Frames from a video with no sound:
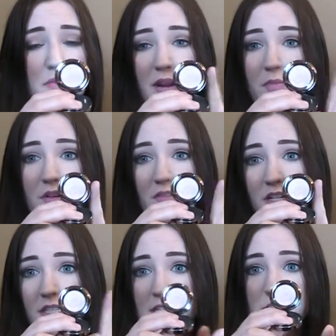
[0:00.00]
my
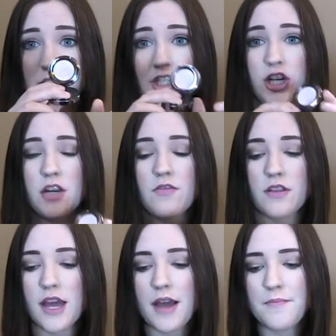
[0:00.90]
perfect like lid shade for
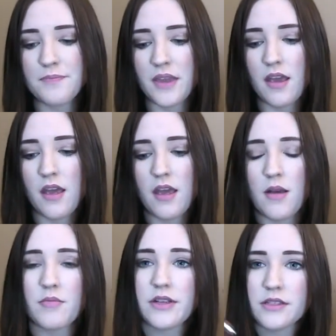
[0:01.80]
that.
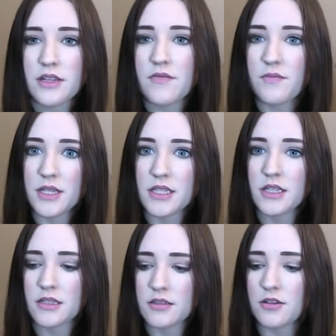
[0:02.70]
Plus I've missed
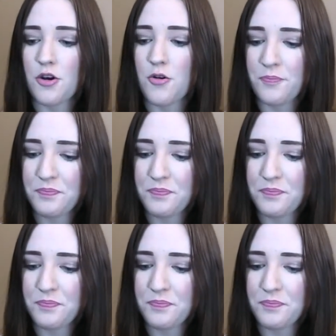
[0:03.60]
this, so